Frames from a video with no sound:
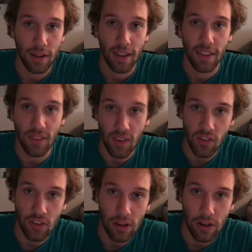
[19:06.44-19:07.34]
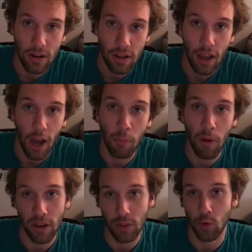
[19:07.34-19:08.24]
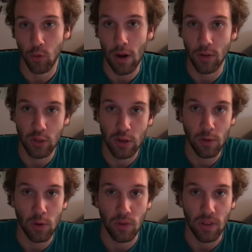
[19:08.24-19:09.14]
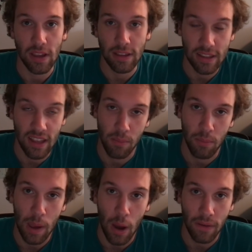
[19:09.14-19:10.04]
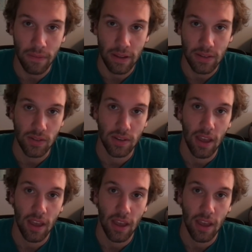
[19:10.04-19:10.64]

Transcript: this year among those wide receivers in the Tampa Bay offense.